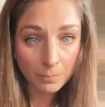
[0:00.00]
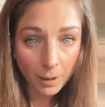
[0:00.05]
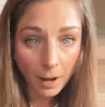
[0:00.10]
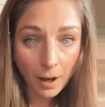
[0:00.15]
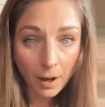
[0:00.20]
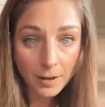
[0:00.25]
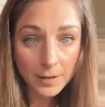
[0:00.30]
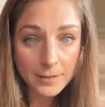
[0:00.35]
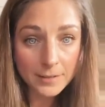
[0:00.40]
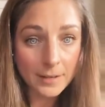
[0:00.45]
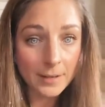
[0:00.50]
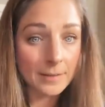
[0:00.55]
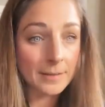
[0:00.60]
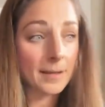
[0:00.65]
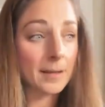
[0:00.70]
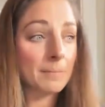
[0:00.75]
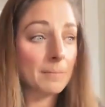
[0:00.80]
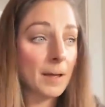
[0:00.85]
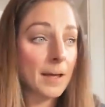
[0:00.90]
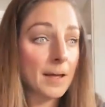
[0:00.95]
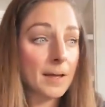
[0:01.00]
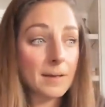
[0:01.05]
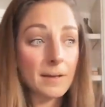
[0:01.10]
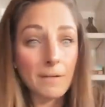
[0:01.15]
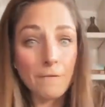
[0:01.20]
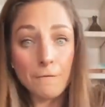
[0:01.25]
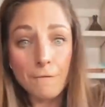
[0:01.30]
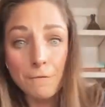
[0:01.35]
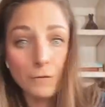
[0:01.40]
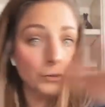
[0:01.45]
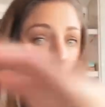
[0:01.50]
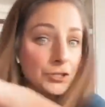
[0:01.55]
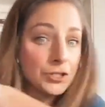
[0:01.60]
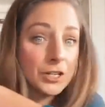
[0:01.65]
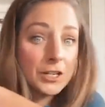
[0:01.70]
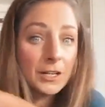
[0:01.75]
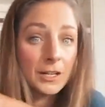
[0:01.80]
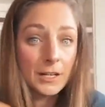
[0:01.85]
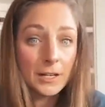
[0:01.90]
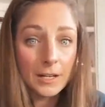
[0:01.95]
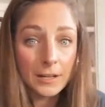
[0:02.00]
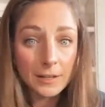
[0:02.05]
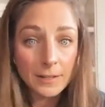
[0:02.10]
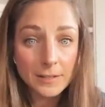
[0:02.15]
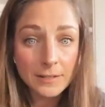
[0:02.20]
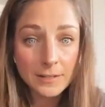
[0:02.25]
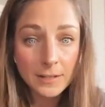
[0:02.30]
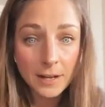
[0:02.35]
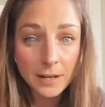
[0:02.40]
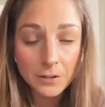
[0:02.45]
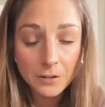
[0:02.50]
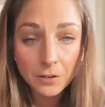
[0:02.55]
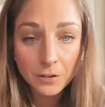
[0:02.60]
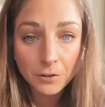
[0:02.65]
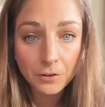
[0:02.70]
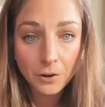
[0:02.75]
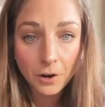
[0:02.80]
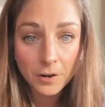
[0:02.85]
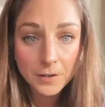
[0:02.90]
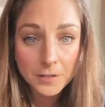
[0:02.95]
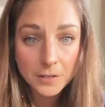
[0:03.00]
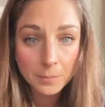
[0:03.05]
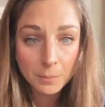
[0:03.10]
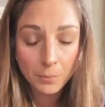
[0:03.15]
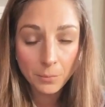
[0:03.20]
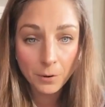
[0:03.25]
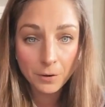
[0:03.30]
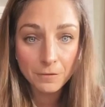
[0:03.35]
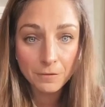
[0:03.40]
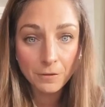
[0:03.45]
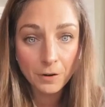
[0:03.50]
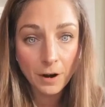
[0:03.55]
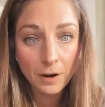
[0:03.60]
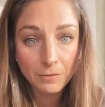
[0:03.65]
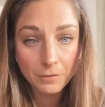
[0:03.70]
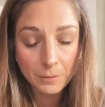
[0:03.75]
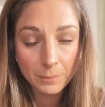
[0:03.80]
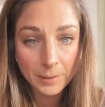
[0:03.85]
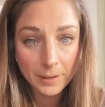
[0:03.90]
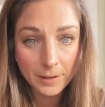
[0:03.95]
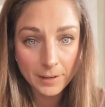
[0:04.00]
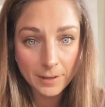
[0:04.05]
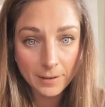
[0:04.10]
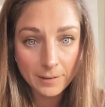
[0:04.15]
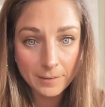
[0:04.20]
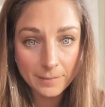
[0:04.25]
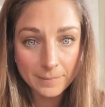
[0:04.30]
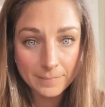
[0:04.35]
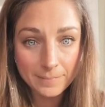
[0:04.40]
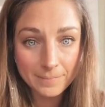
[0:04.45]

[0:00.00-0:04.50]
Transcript: box and then make virginity the standard across the board for everybody.